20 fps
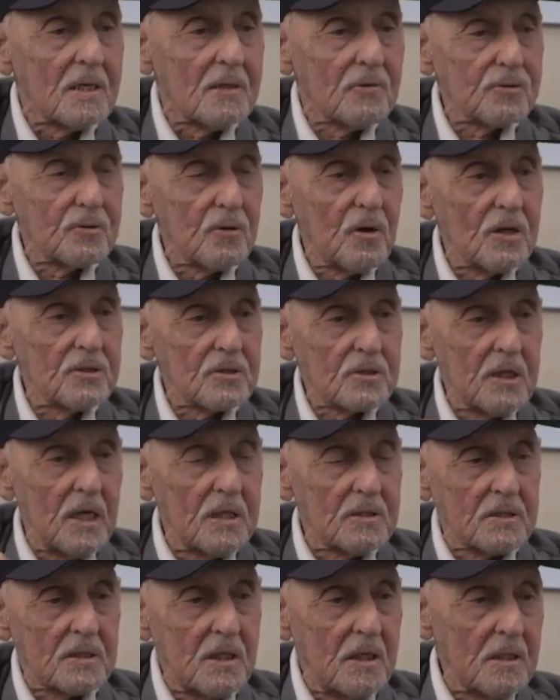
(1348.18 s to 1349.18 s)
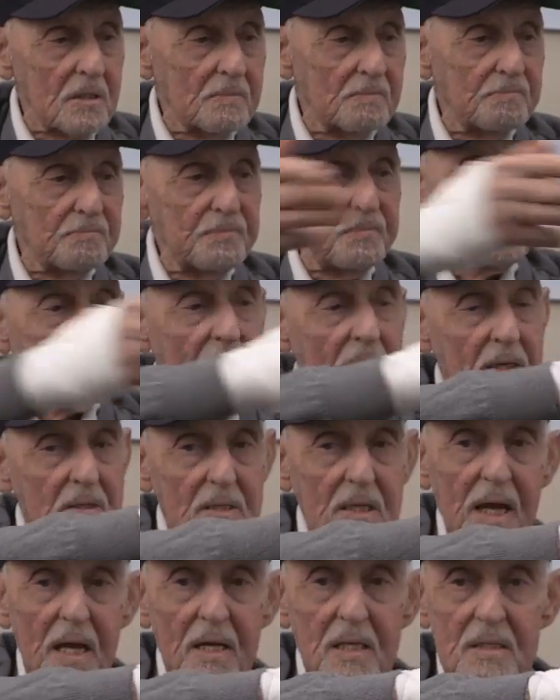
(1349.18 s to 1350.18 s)
crossed uh, uh,
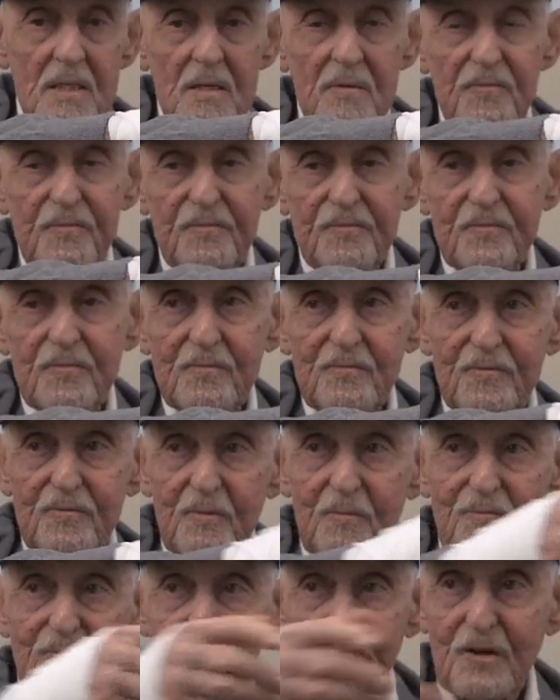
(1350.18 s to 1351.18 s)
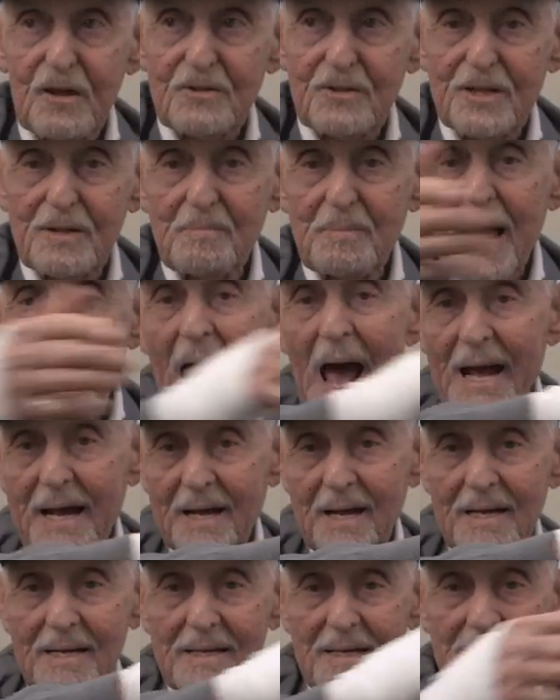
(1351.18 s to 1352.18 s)
from front to
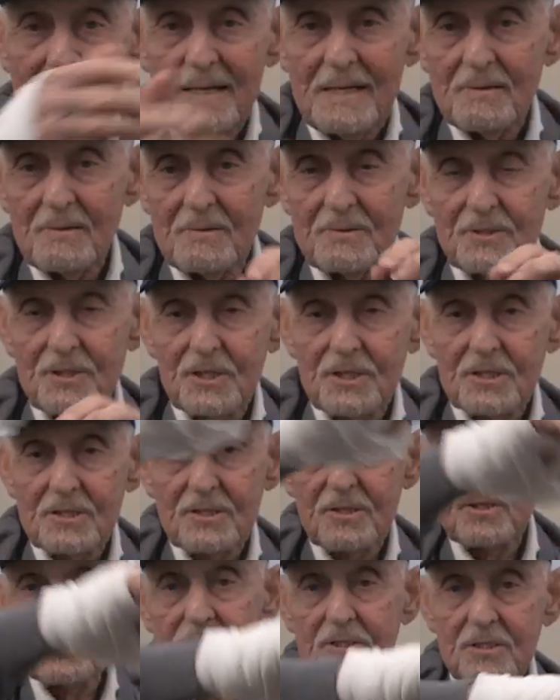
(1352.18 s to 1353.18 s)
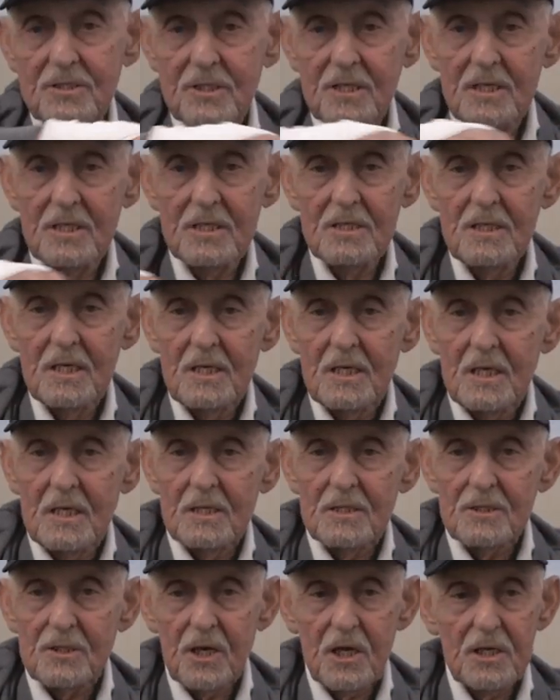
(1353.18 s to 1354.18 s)
back, just just uh,
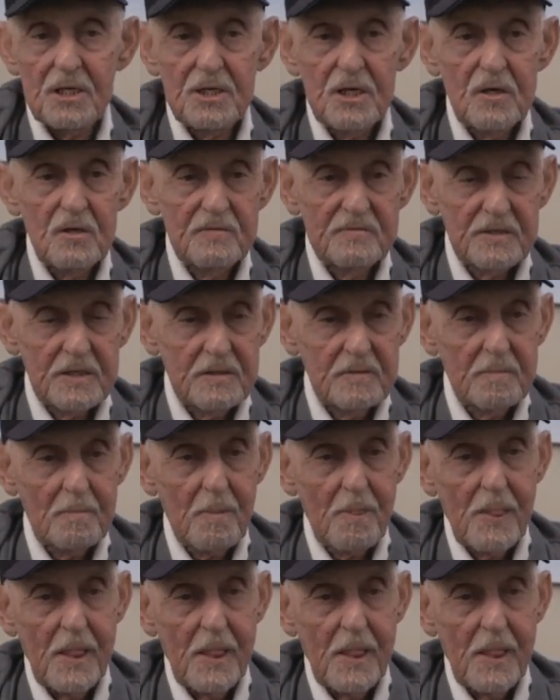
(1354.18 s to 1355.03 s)
turned over.